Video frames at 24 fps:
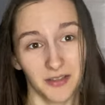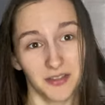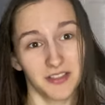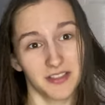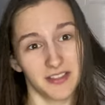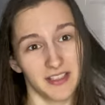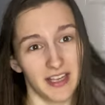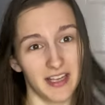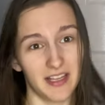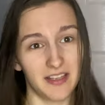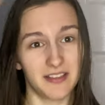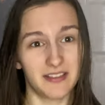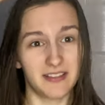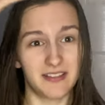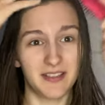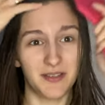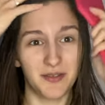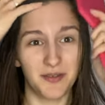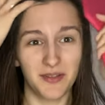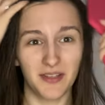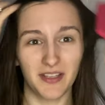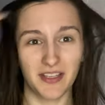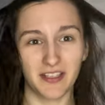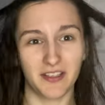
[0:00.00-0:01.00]
sit and
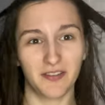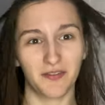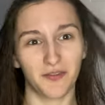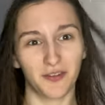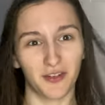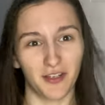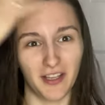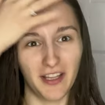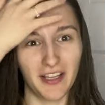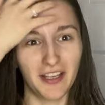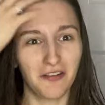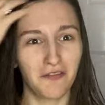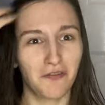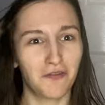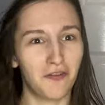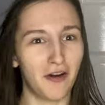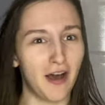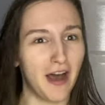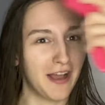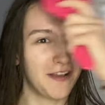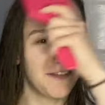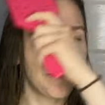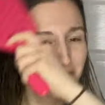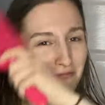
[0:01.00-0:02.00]
do this for like
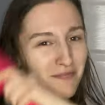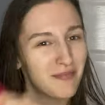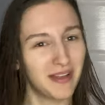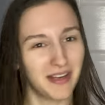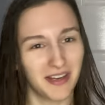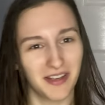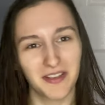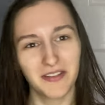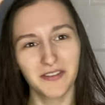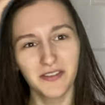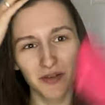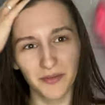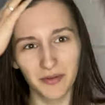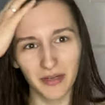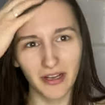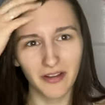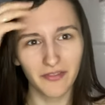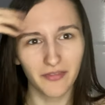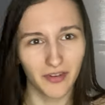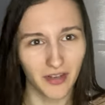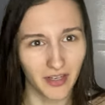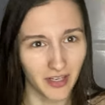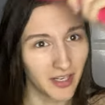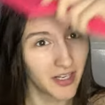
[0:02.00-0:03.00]
5 minutes or
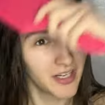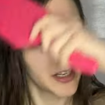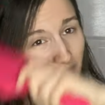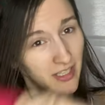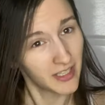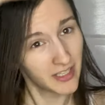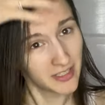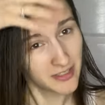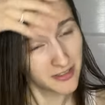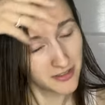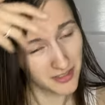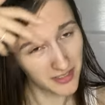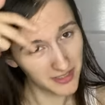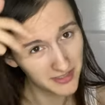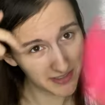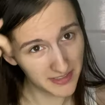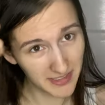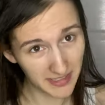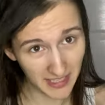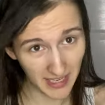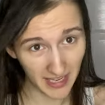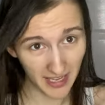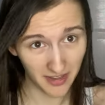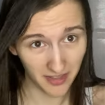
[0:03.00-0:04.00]
whatever, trying to
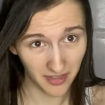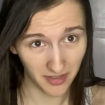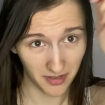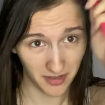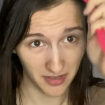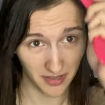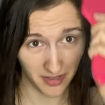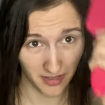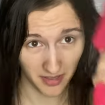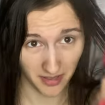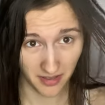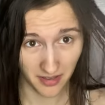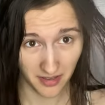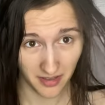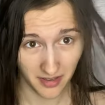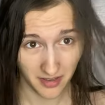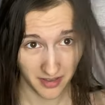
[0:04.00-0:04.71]
get the